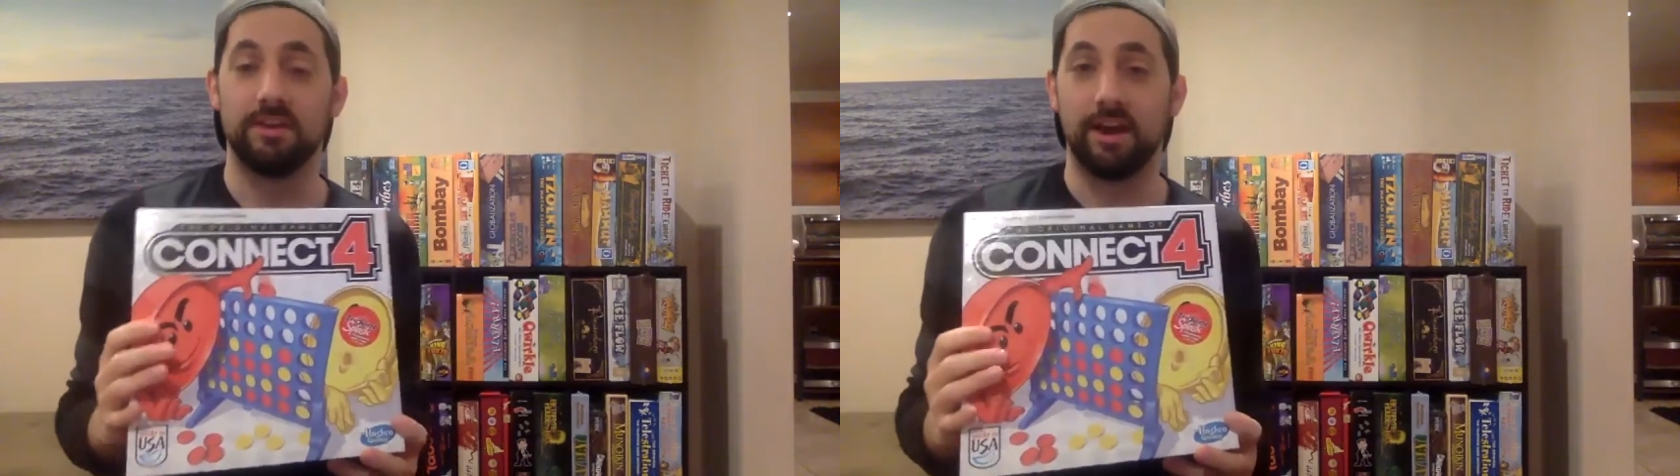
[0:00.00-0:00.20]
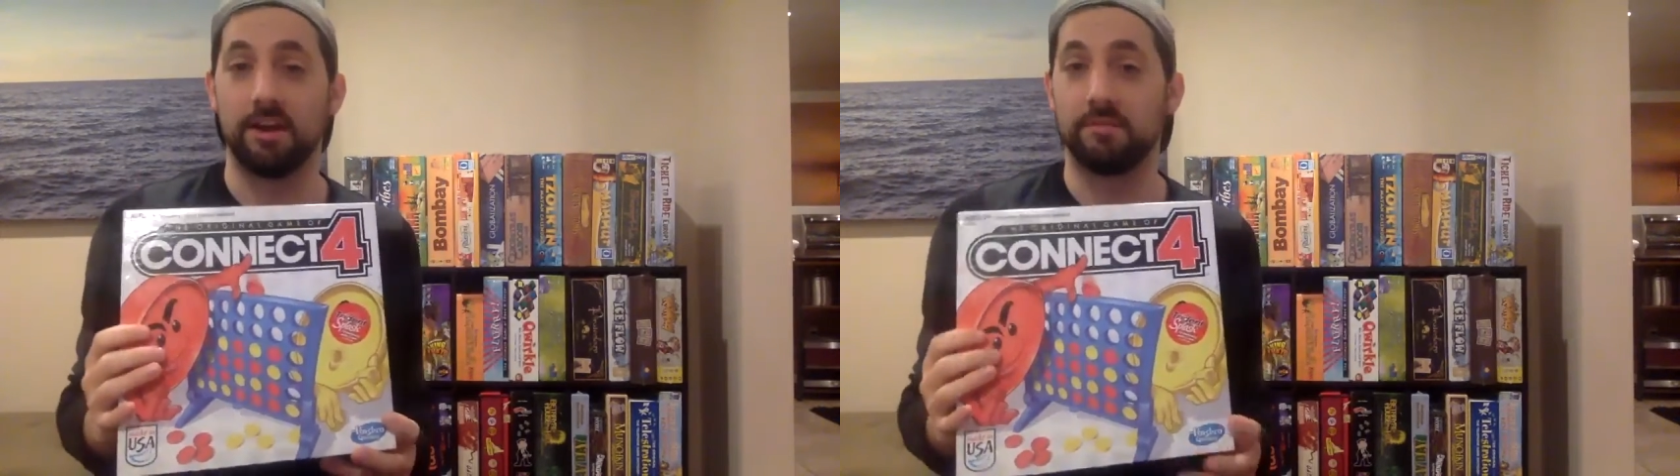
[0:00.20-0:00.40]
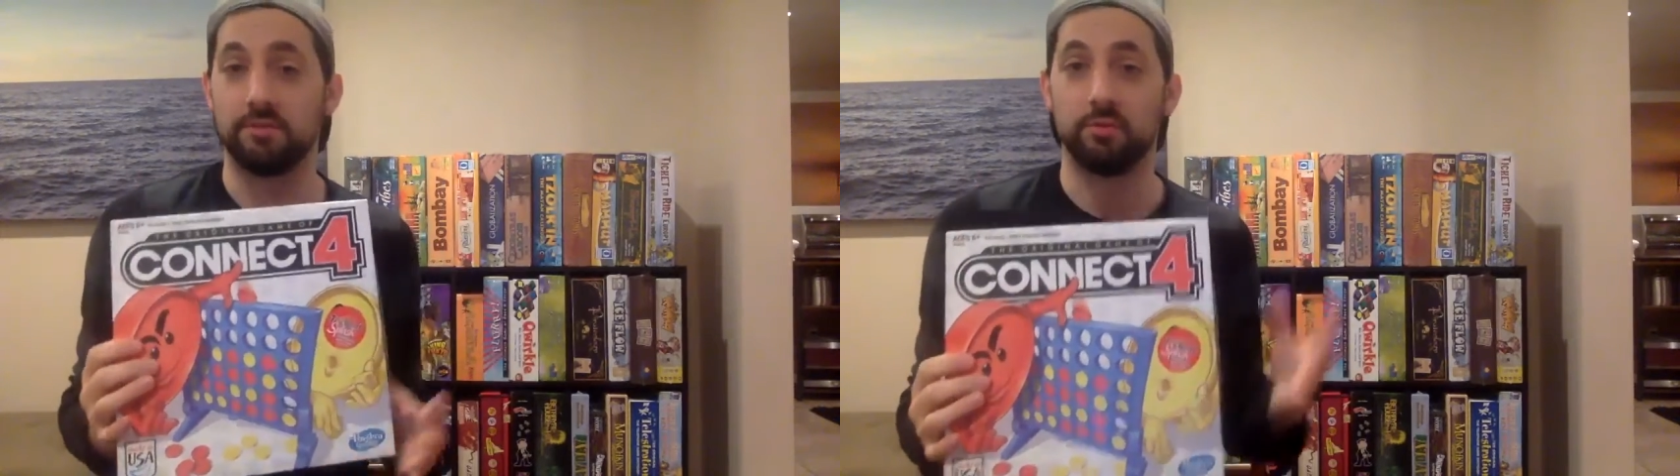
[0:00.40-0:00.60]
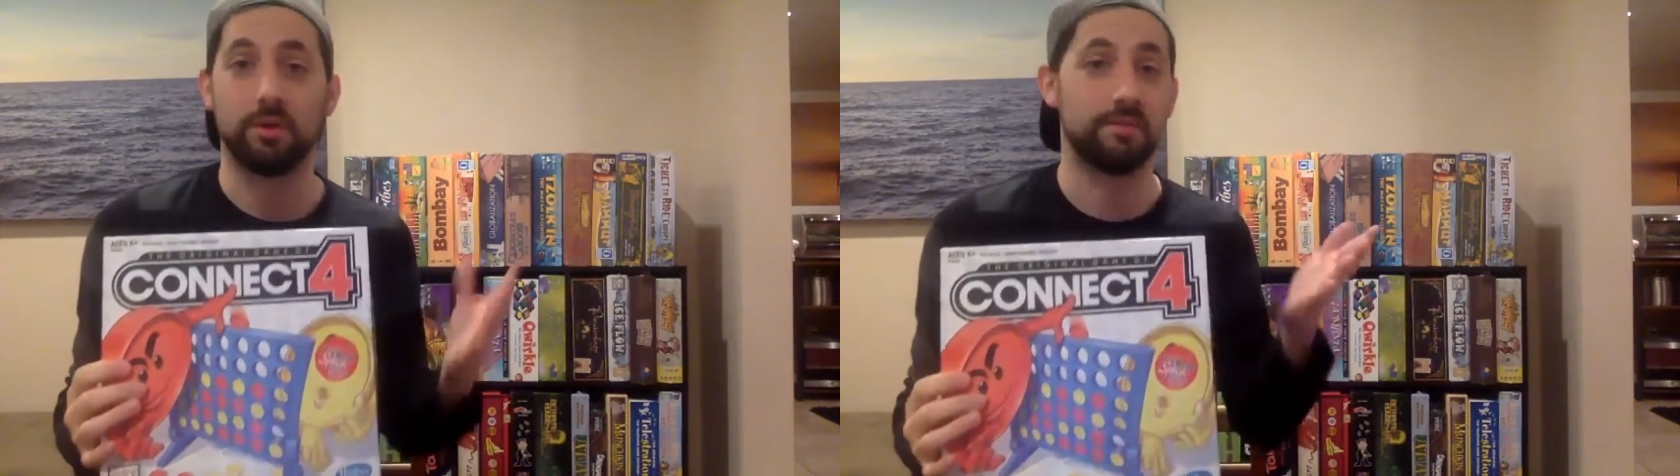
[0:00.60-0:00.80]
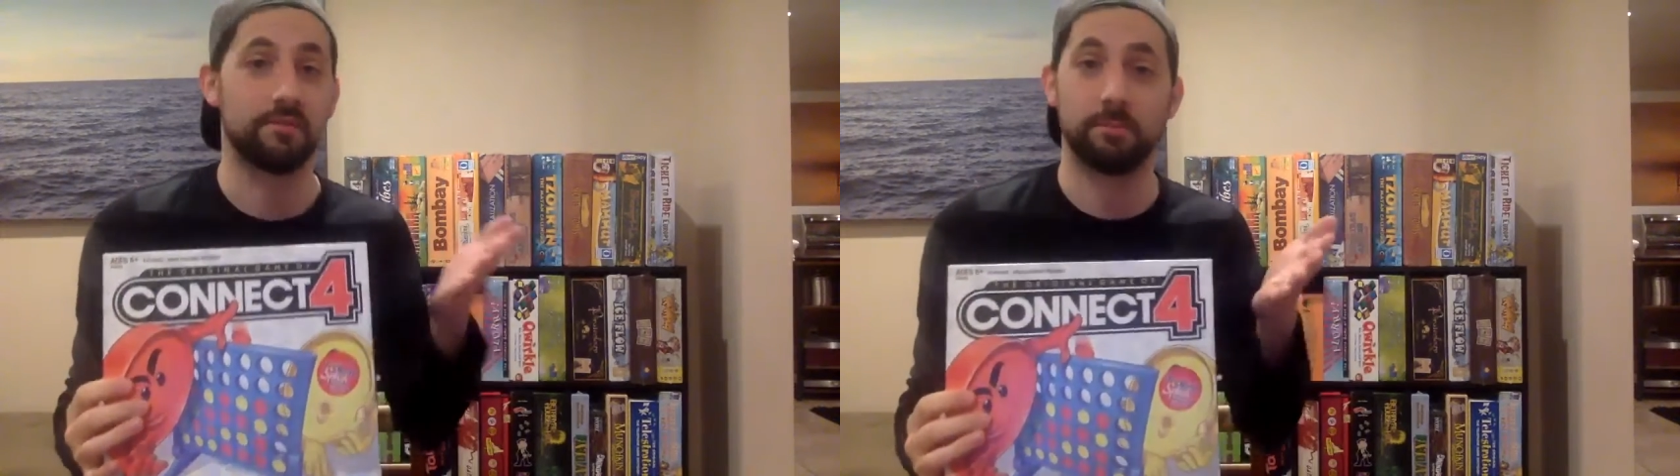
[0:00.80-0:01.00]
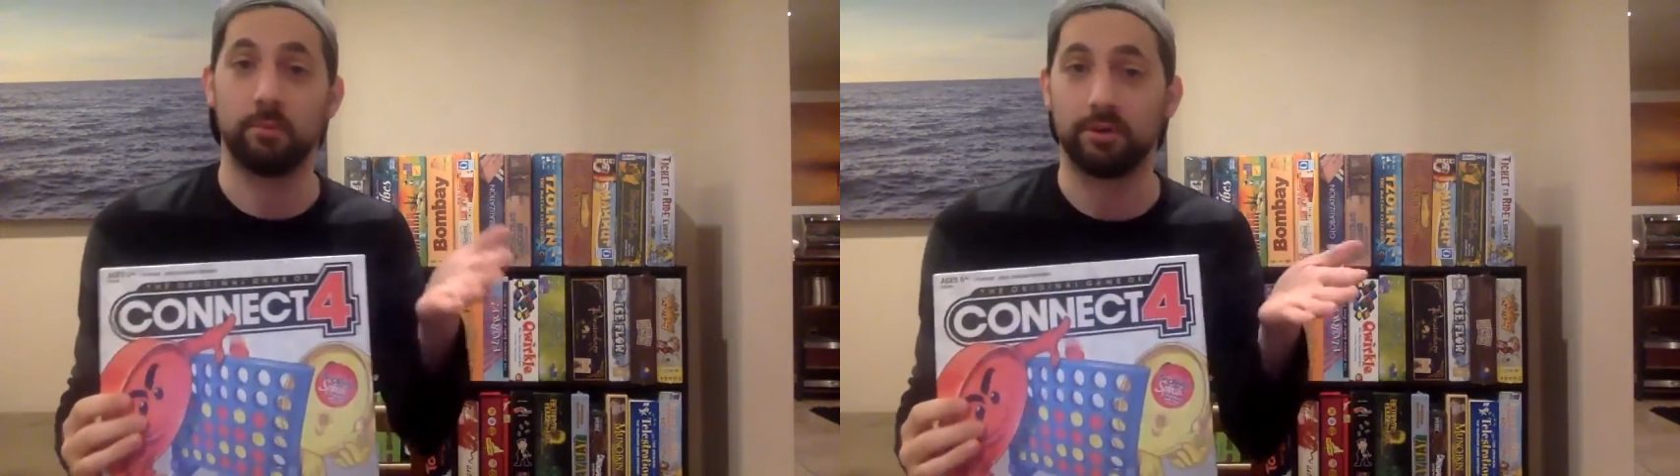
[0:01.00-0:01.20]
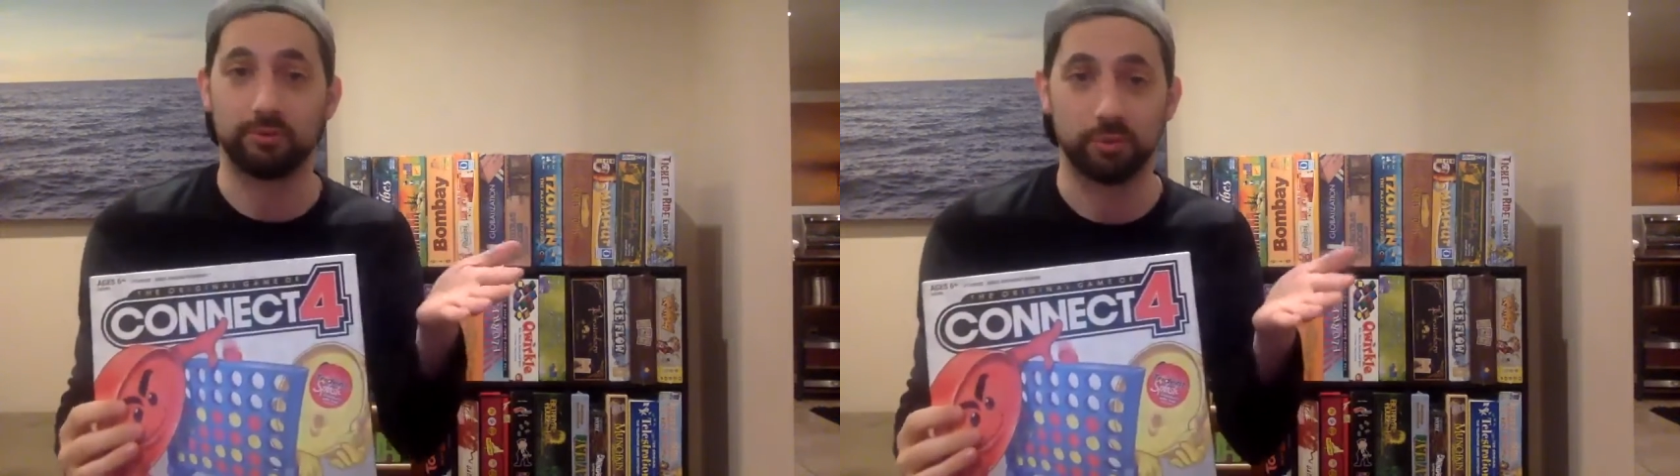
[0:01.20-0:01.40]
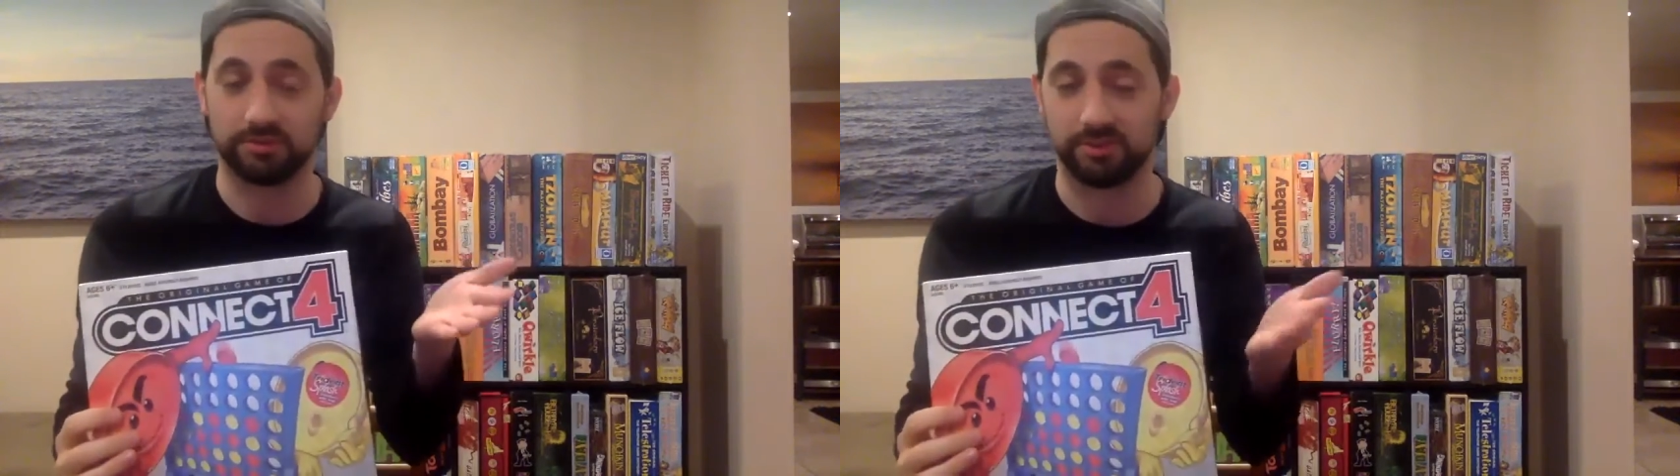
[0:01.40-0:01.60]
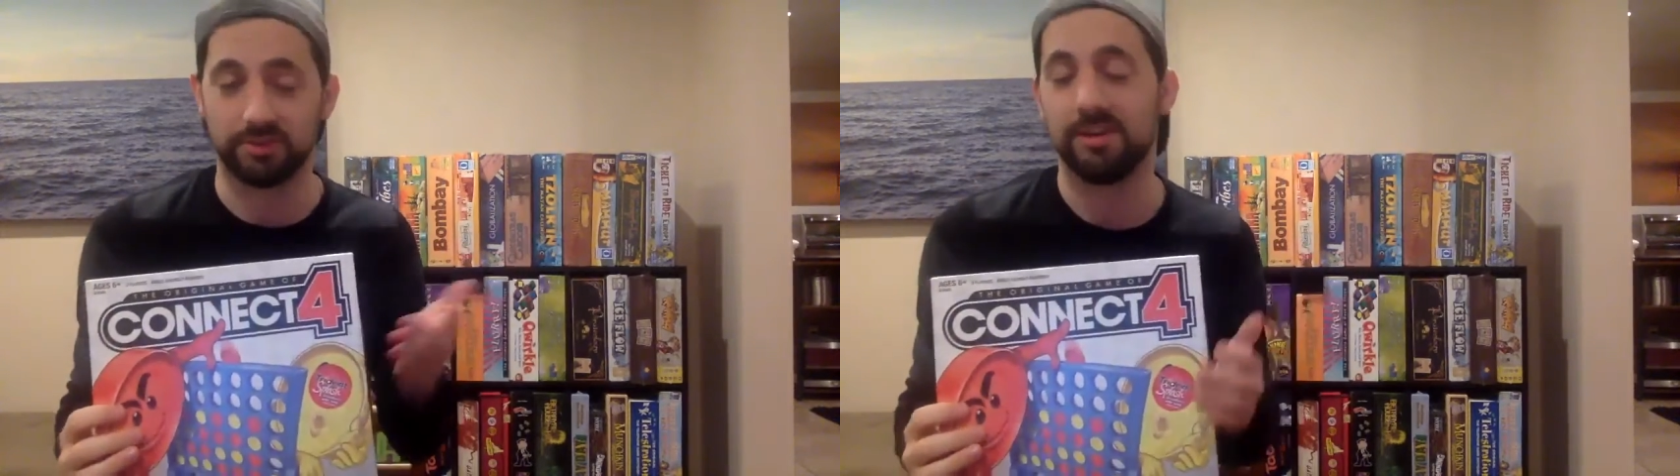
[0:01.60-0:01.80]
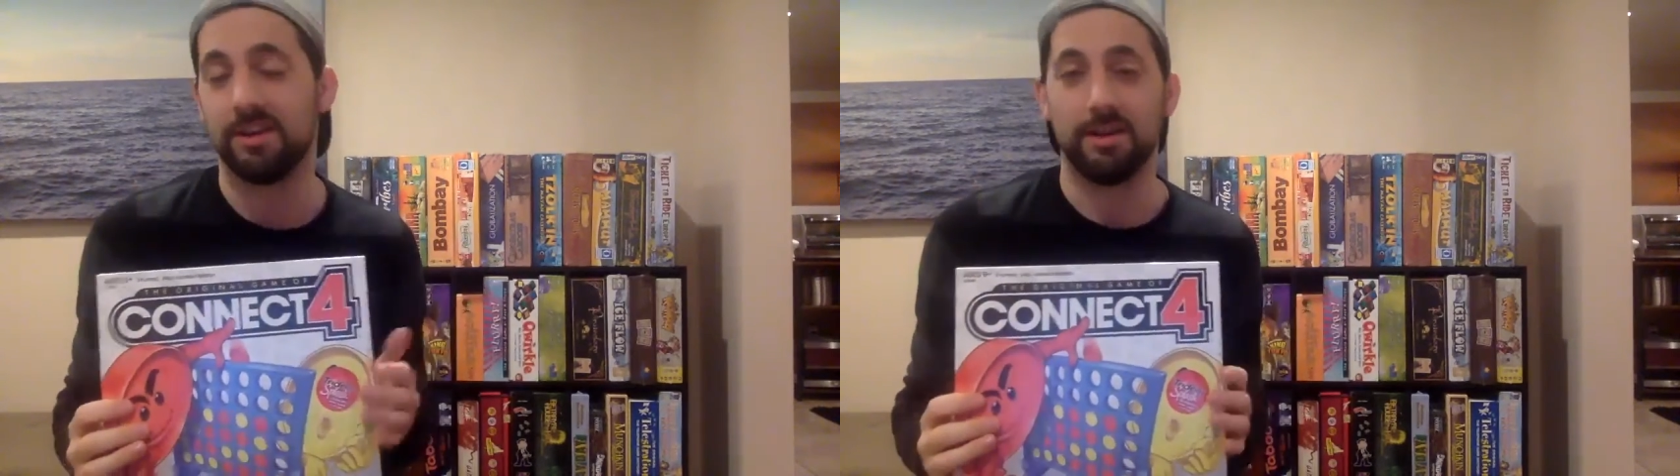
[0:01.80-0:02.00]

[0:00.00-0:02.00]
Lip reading: I don't know if you have ever bought Twister,